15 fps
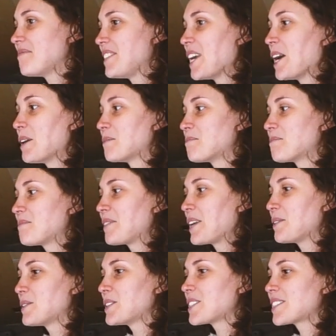yeah,
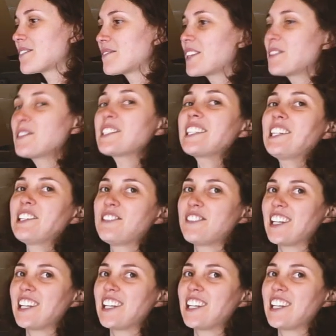it was an